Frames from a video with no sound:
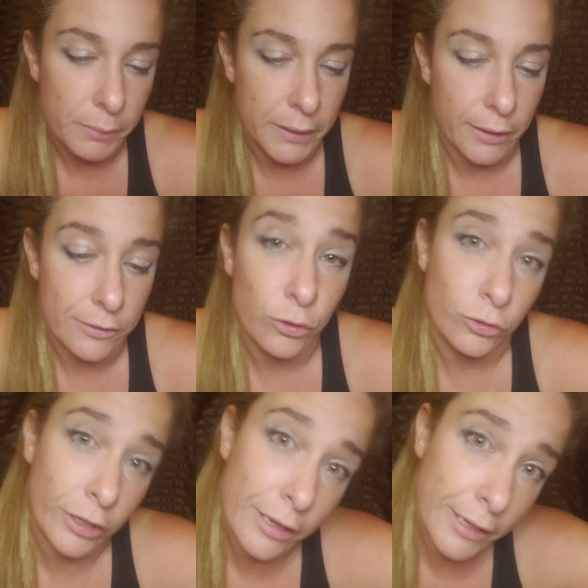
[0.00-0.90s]
because those
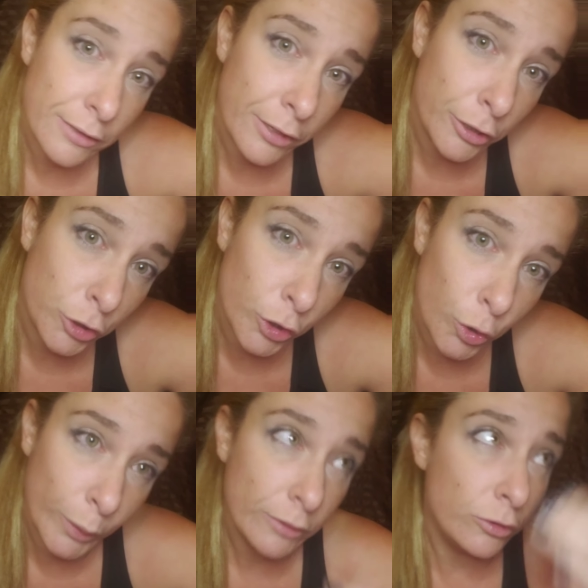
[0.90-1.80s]
are the things that you're
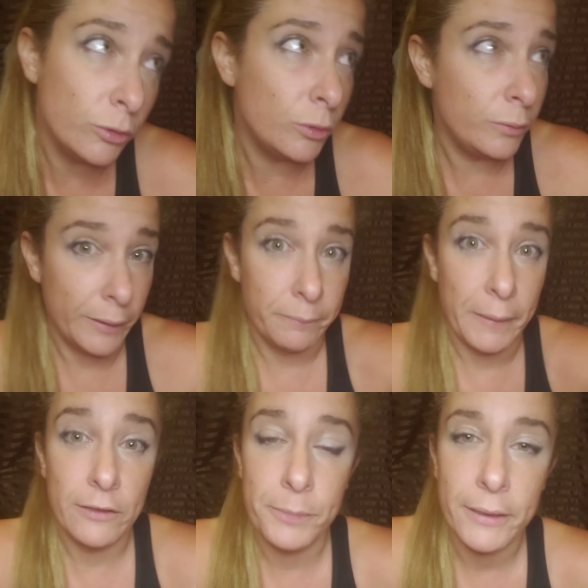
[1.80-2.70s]
going to
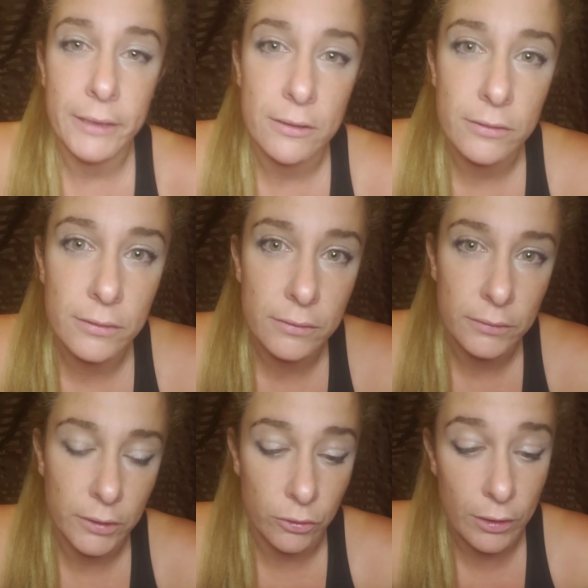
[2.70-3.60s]
experience.
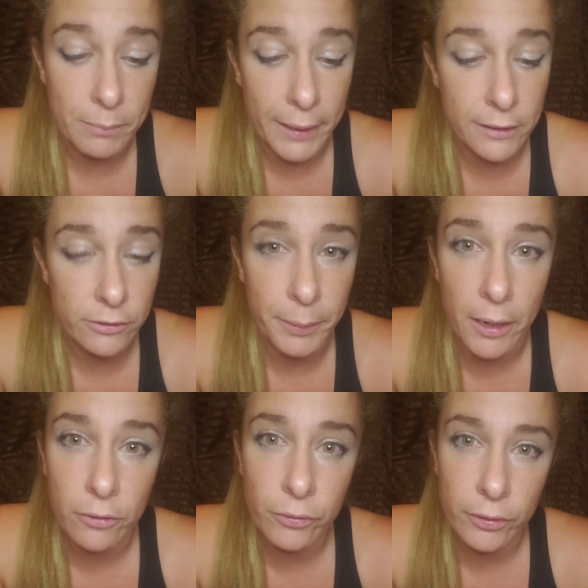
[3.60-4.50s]
The mind is a
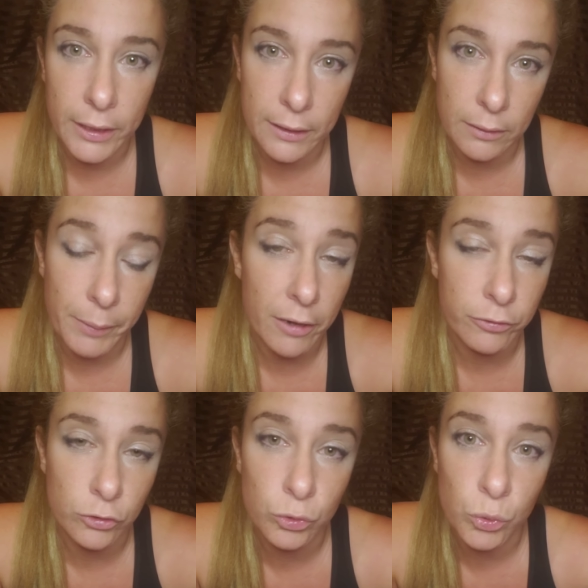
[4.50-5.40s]
powerful thing, the
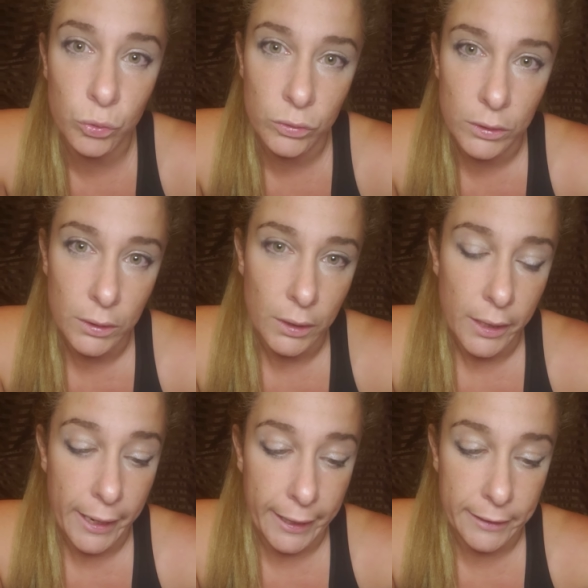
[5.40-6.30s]
powerful tool,
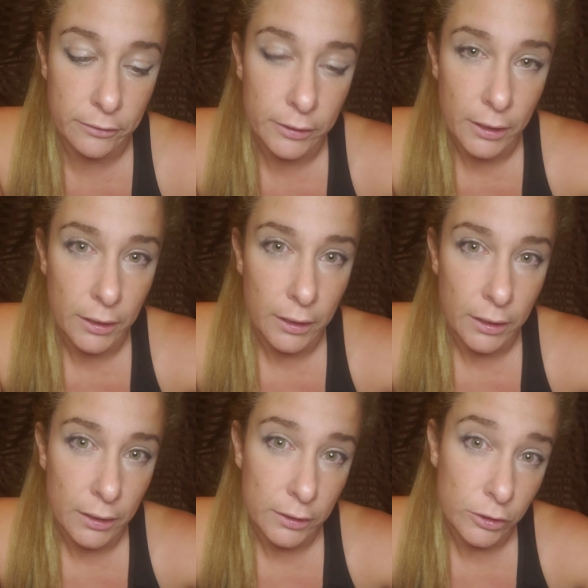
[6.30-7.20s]
and
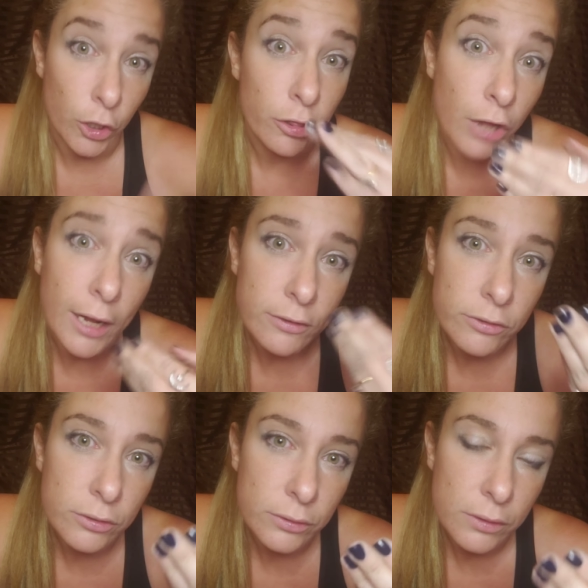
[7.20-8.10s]
your
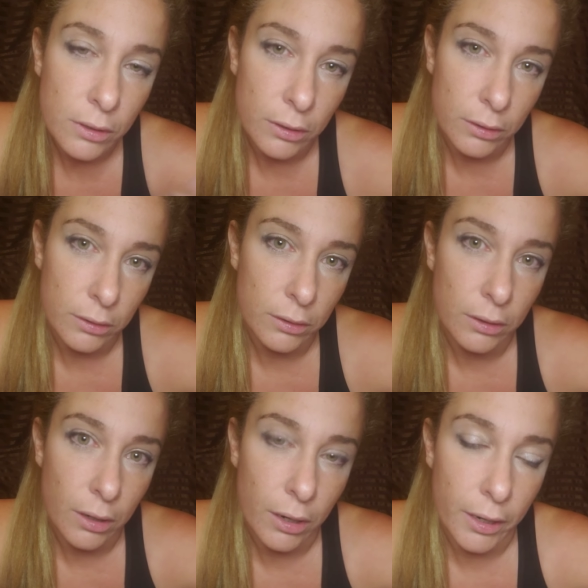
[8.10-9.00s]
thoughts
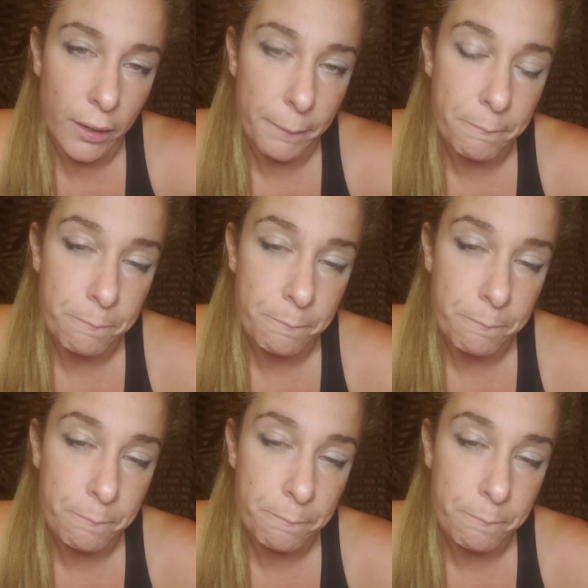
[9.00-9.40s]
are